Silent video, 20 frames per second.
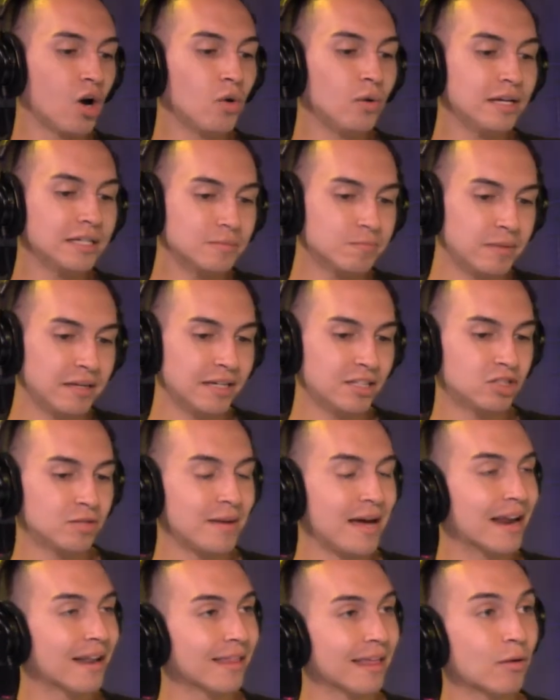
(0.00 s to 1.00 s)
he's being
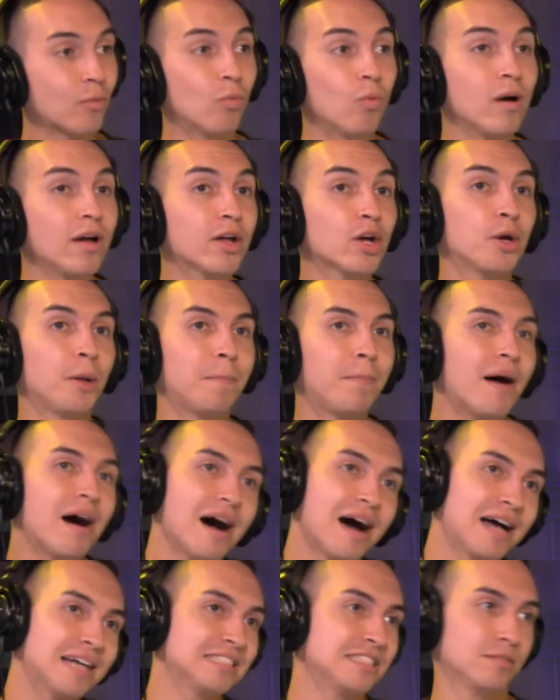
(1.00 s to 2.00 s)
dramatic. Like, what could
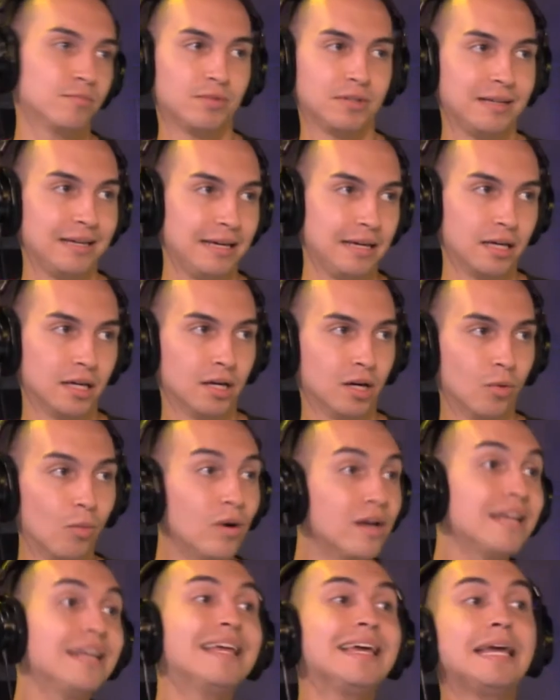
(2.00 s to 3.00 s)
possibly,
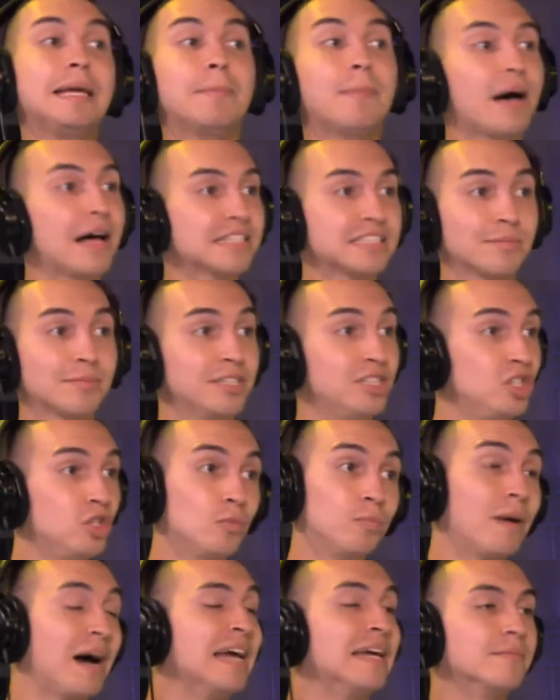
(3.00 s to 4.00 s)
what could he possibly do
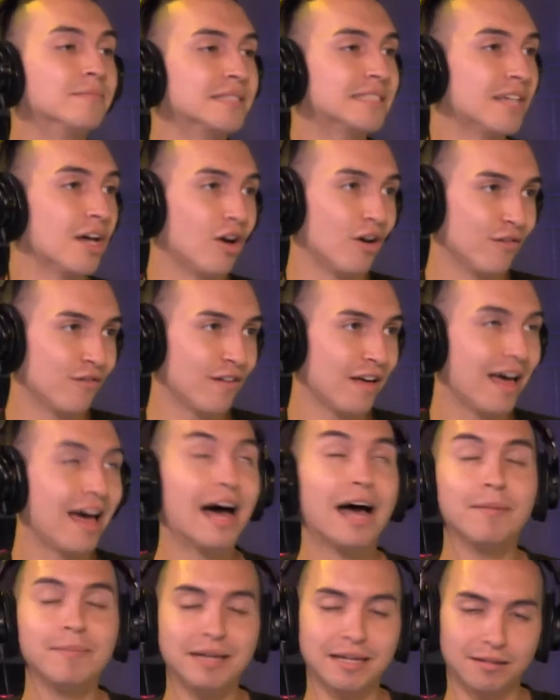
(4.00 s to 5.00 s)
by himself?
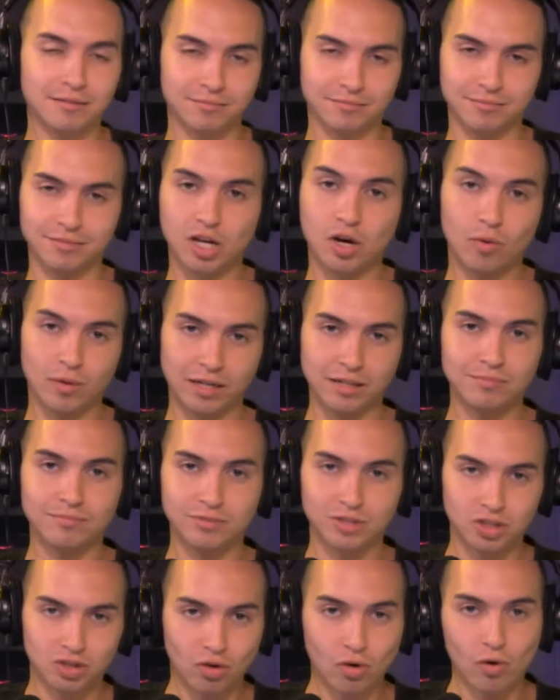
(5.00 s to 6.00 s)
I mean, knowing
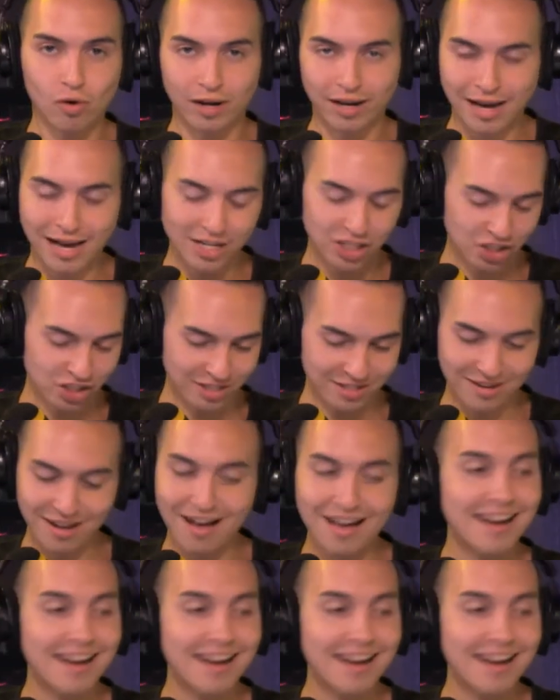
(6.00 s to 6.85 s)
Troy, I should not